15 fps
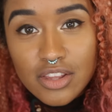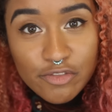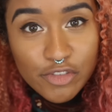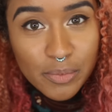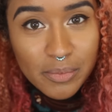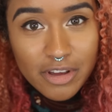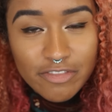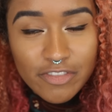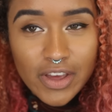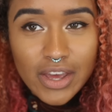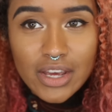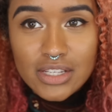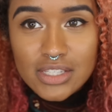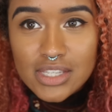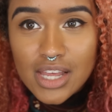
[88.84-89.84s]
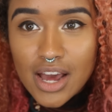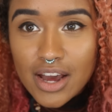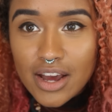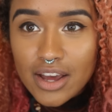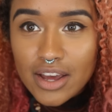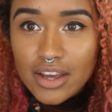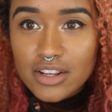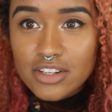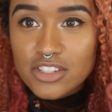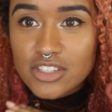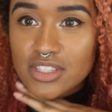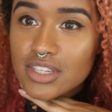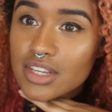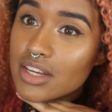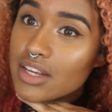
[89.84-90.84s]
And then for my face, I
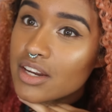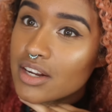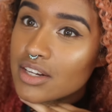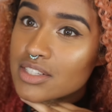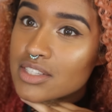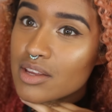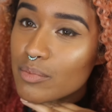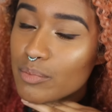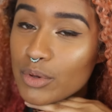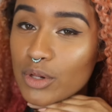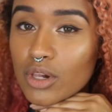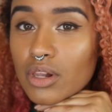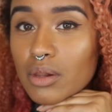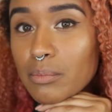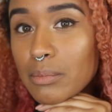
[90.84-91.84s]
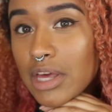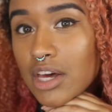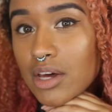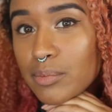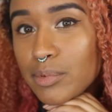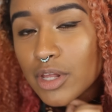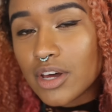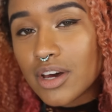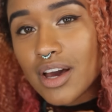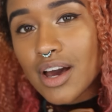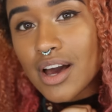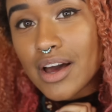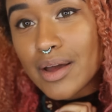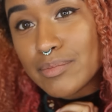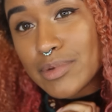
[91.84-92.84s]
just did a simple makeup look.
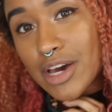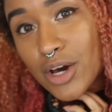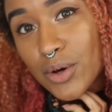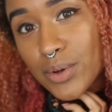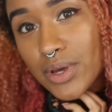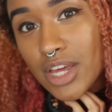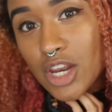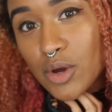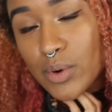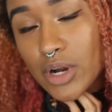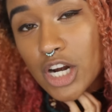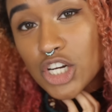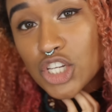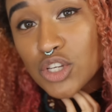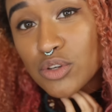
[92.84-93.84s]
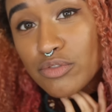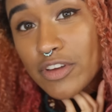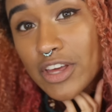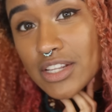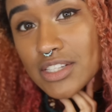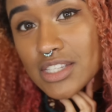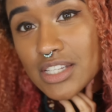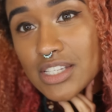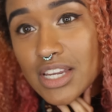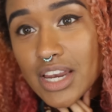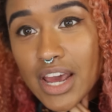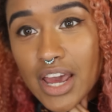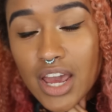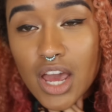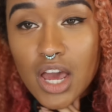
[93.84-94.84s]
I'm not going anywhere too fancy
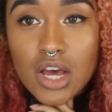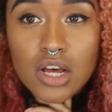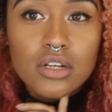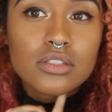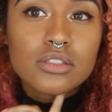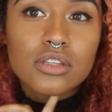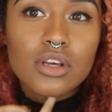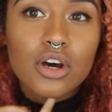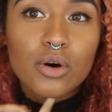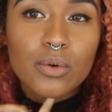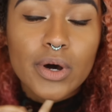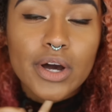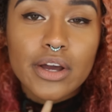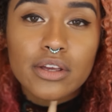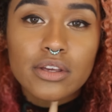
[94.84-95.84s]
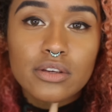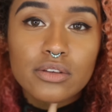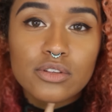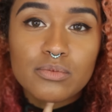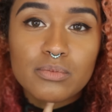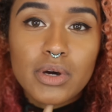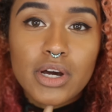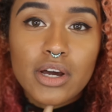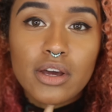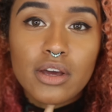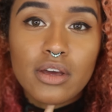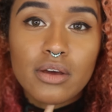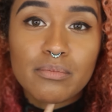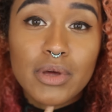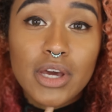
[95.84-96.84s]
today. So I used
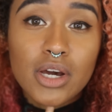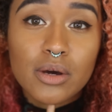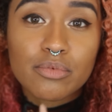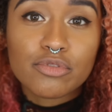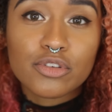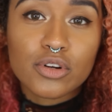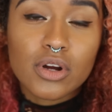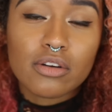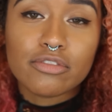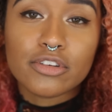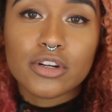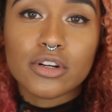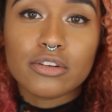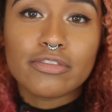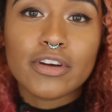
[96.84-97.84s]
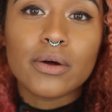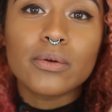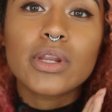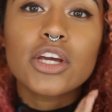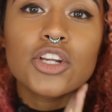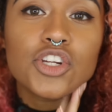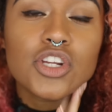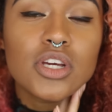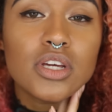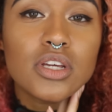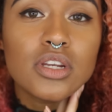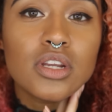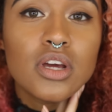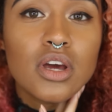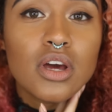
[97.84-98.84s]
my Makeup Forever
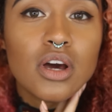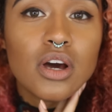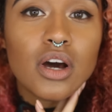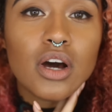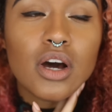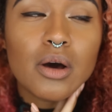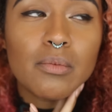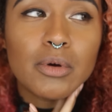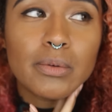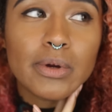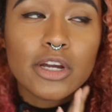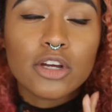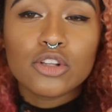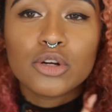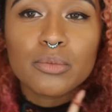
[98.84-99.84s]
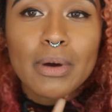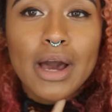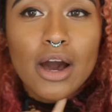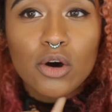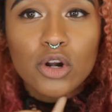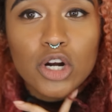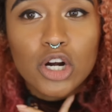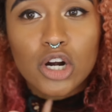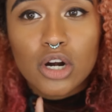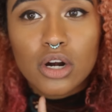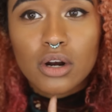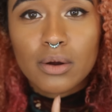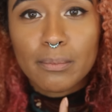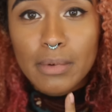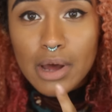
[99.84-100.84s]
foundation, uh, my regular
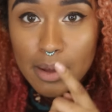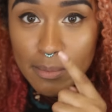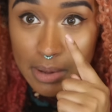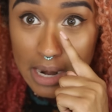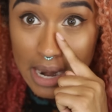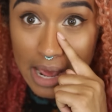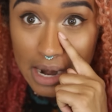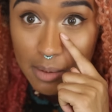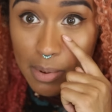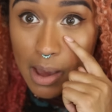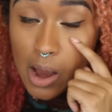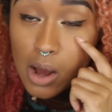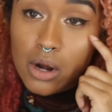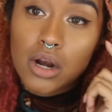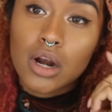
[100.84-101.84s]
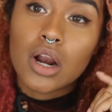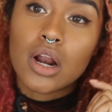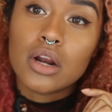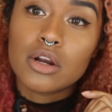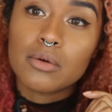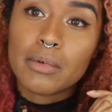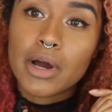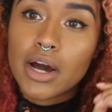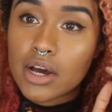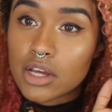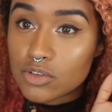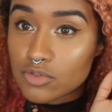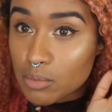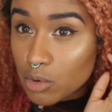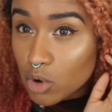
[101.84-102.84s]
powder, my banana powder under my
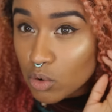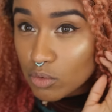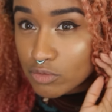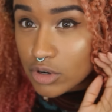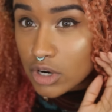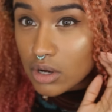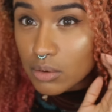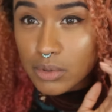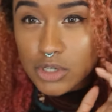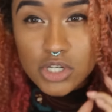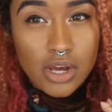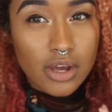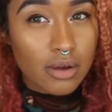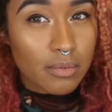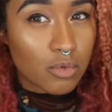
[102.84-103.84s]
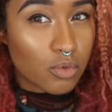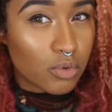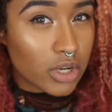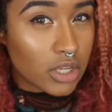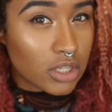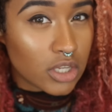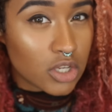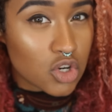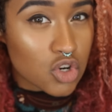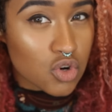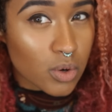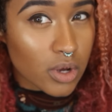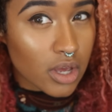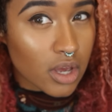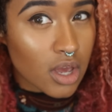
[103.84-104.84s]
eyes from Ofra, which I am really
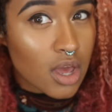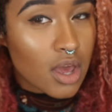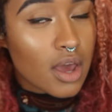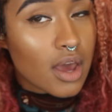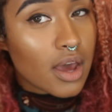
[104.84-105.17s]
enjoying.